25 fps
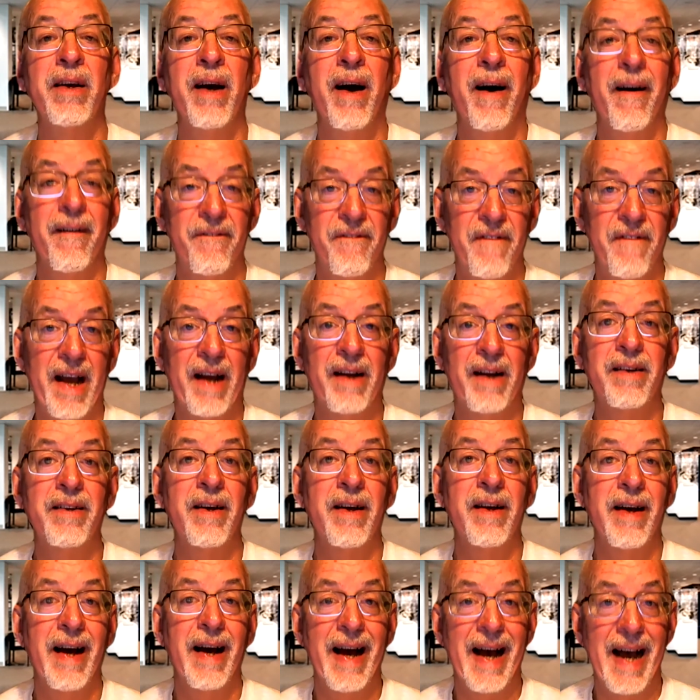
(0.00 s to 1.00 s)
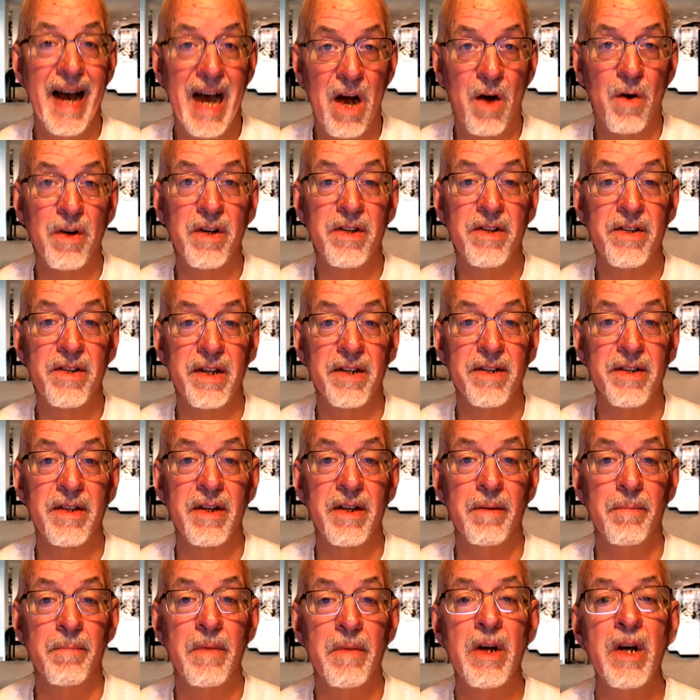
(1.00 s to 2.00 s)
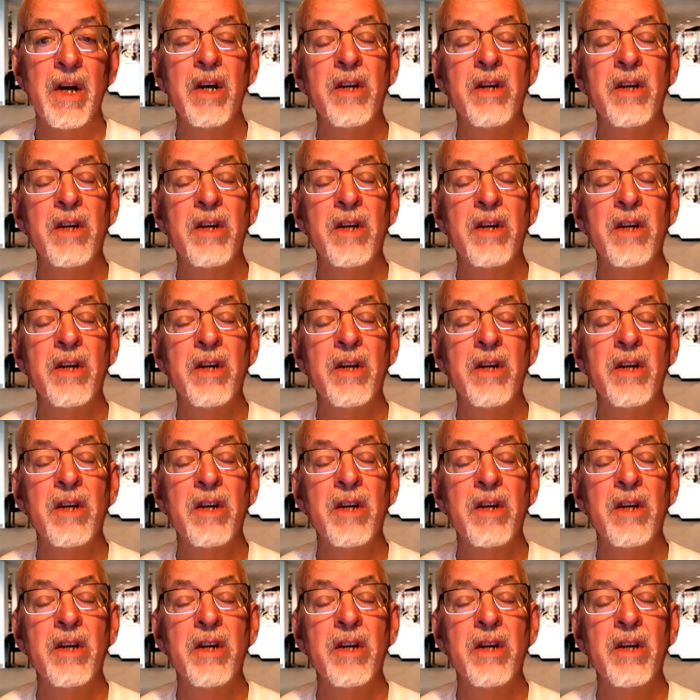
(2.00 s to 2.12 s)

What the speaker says: affect our system.